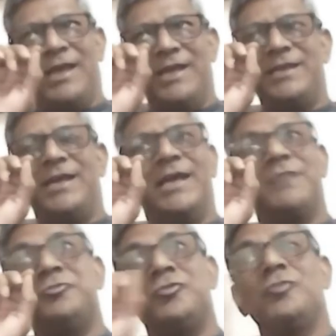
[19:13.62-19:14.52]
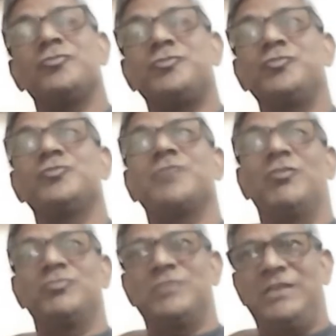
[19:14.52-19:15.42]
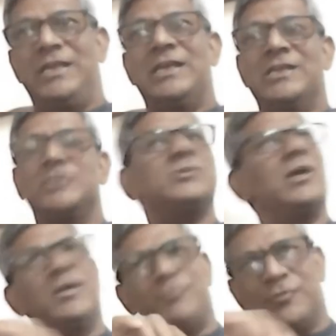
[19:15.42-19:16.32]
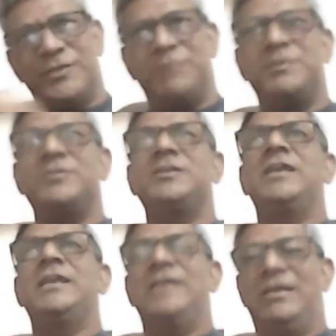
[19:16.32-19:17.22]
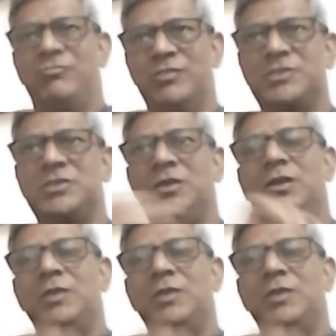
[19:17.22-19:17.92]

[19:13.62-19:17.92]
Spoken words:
And no two sounds in English, and for that matter in any language,